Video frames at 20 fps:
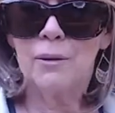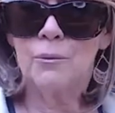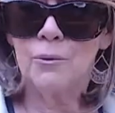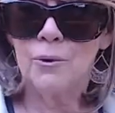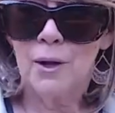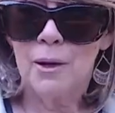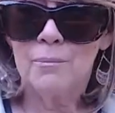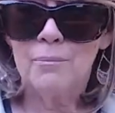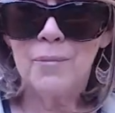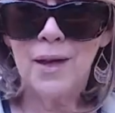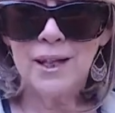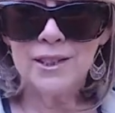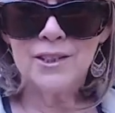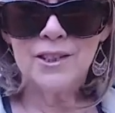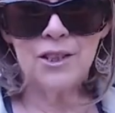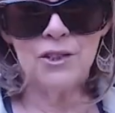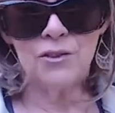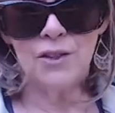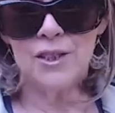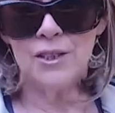I wore a
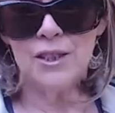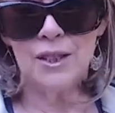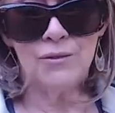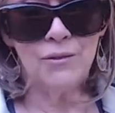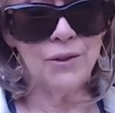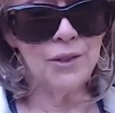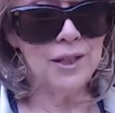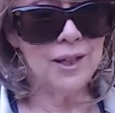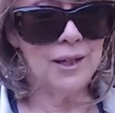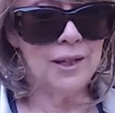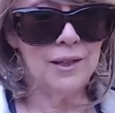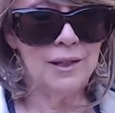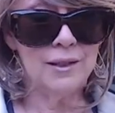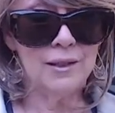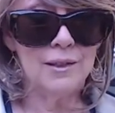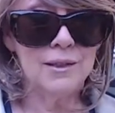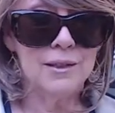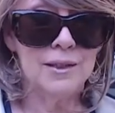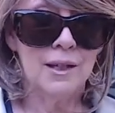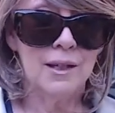maxi dress every day,
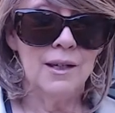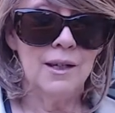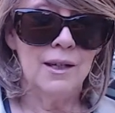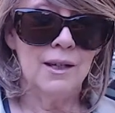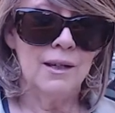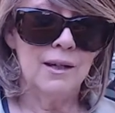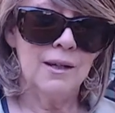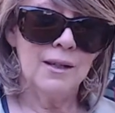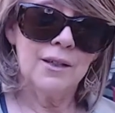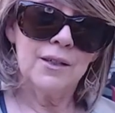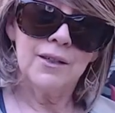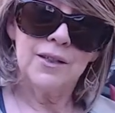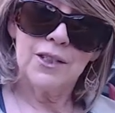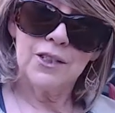and oh, they're